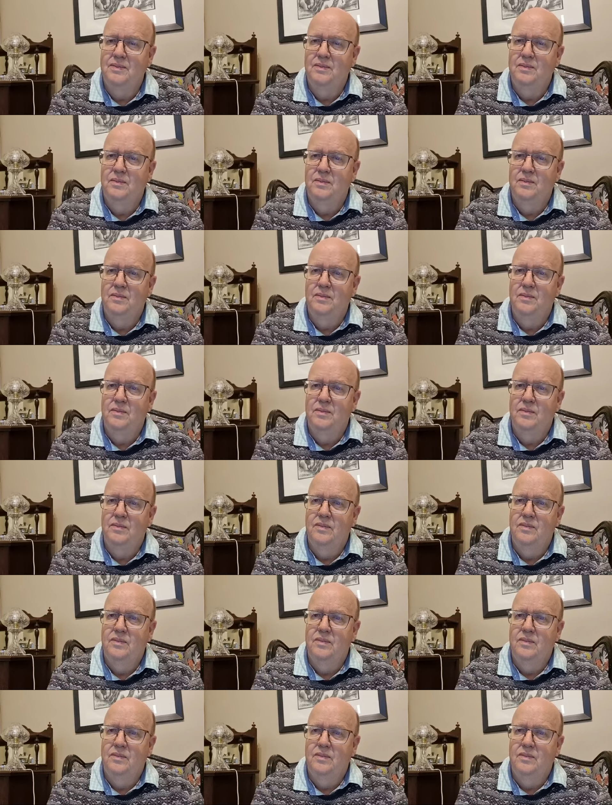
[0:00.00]

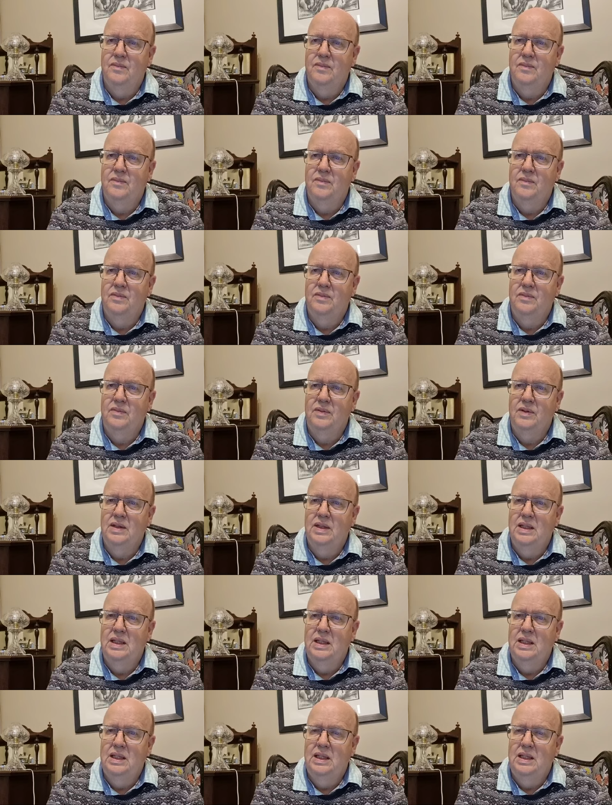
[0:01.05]
Nobody speaks.